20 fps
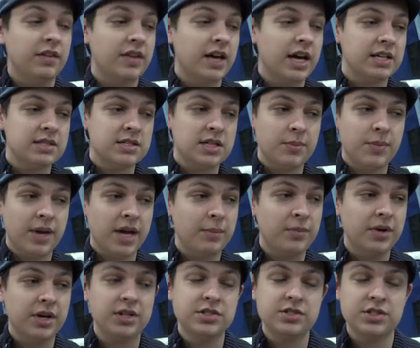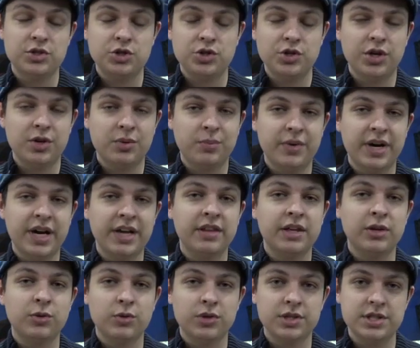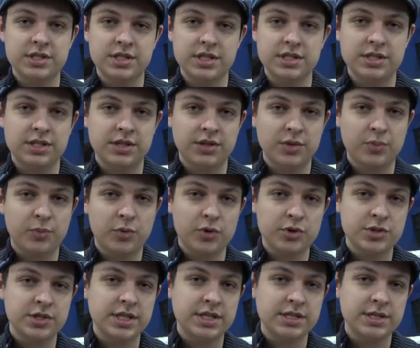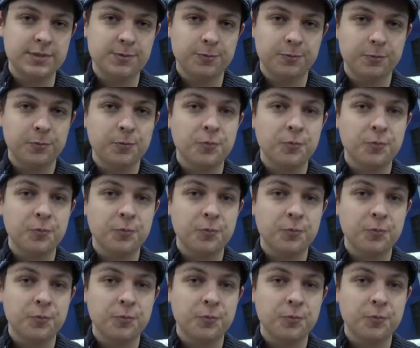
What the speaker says: There are some chemicals that you can buy that will assist in the process.